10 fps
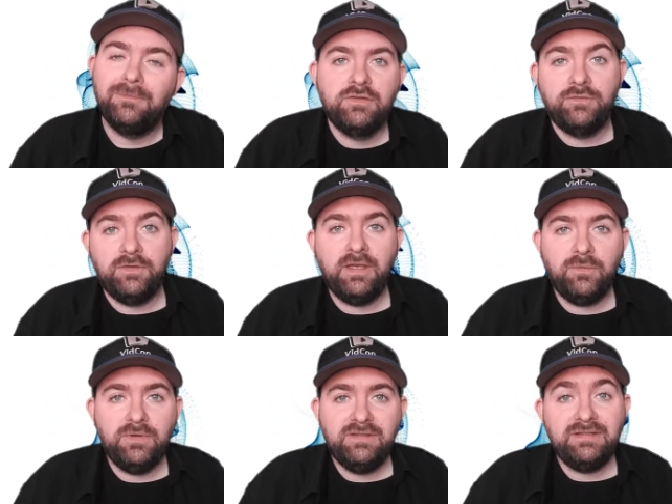So for
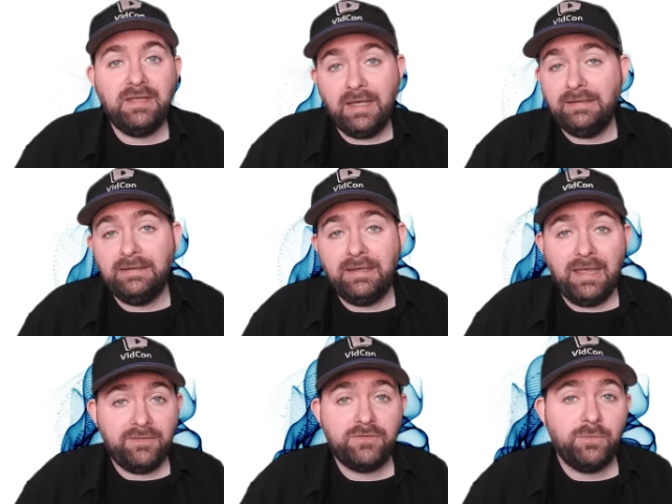that reason, I didn't
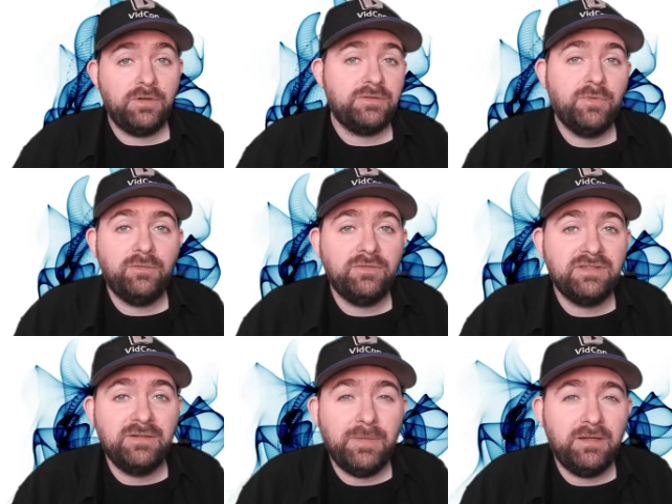have to watch a Marvel
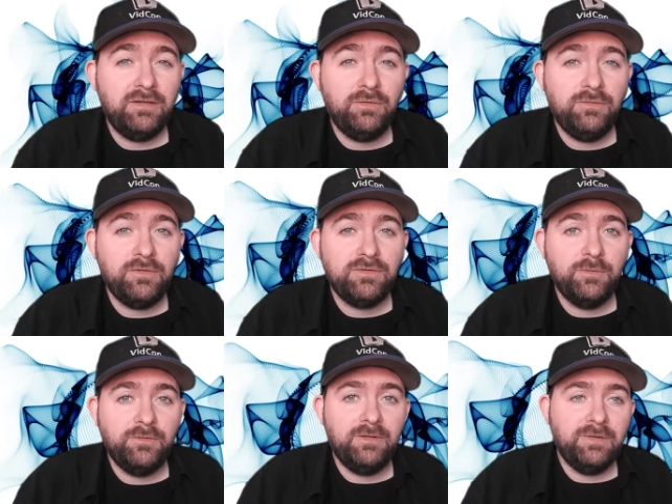Cinematic Universe
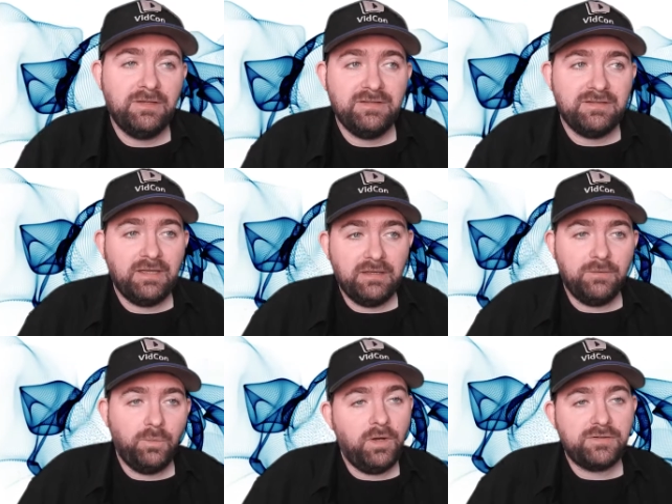movie because I
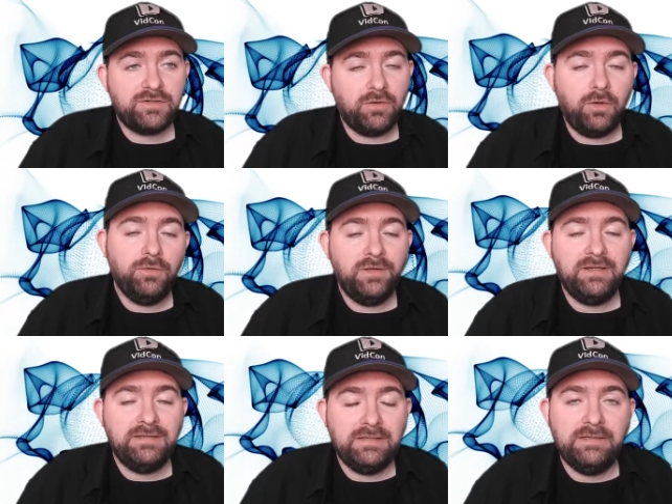had watched all
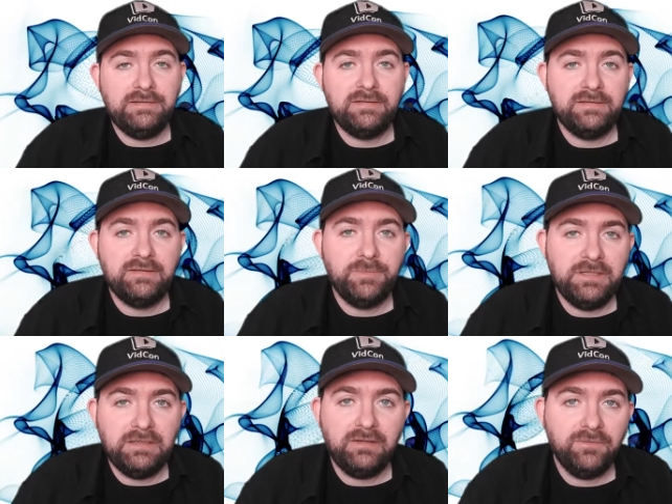19 since the
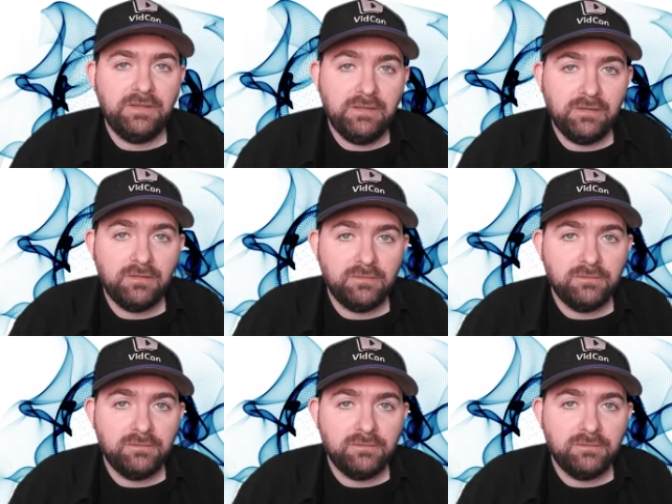beginning of the year.